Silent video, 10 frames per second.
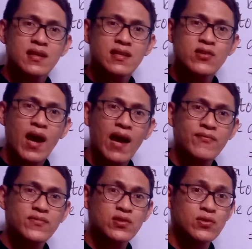you
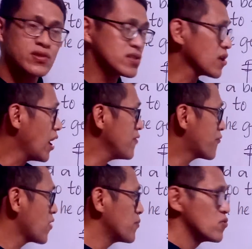have to start
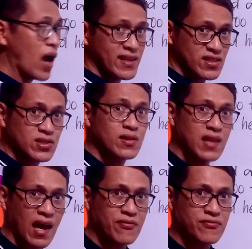from right to
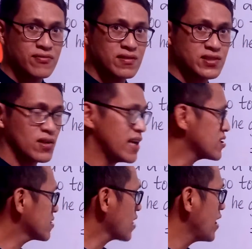left. So let's
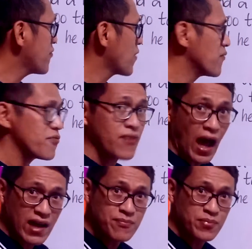start from
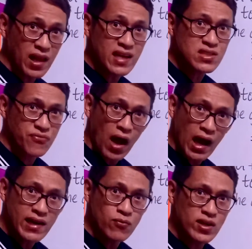5 plus
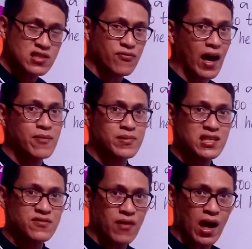5. What's 5
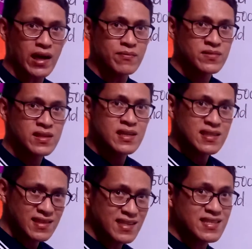plus 5?
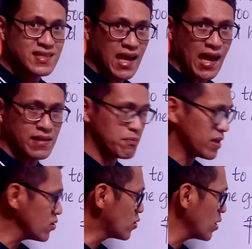That's 10. But
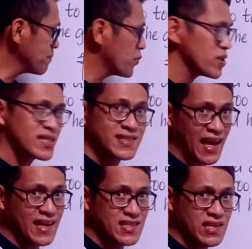you don't put
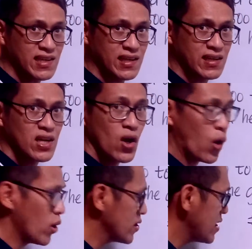10 here.
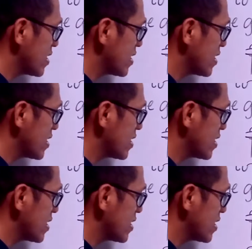Only the